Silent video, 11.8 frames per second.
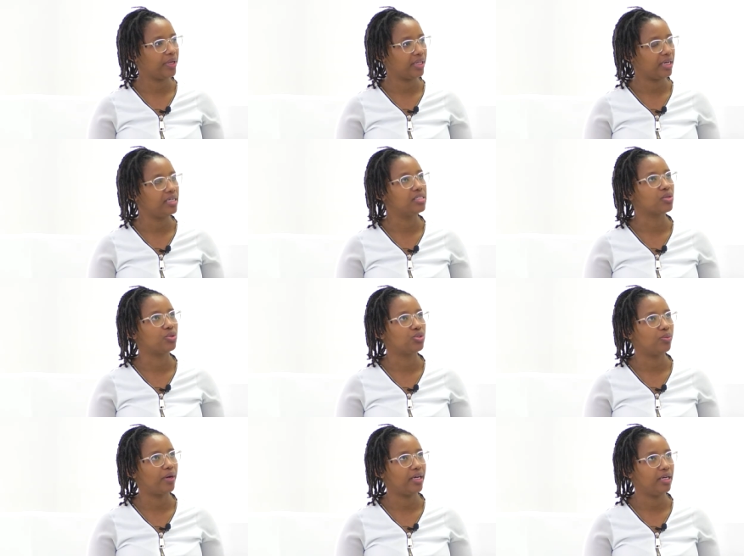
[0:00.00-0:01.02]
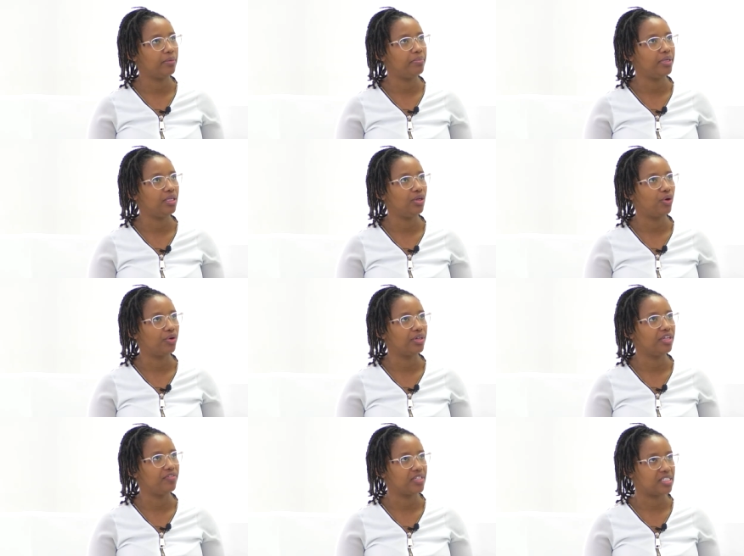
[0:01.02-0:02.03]
whether mm. it's consumer A, B, or
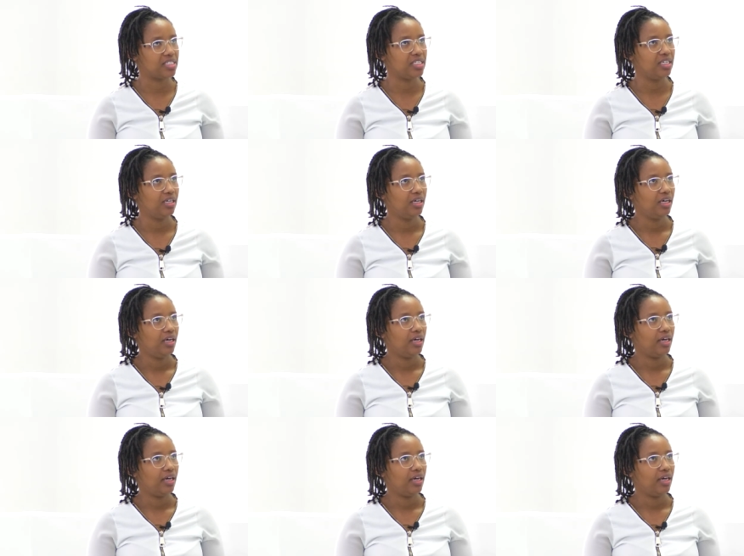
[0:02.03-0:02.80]
even C.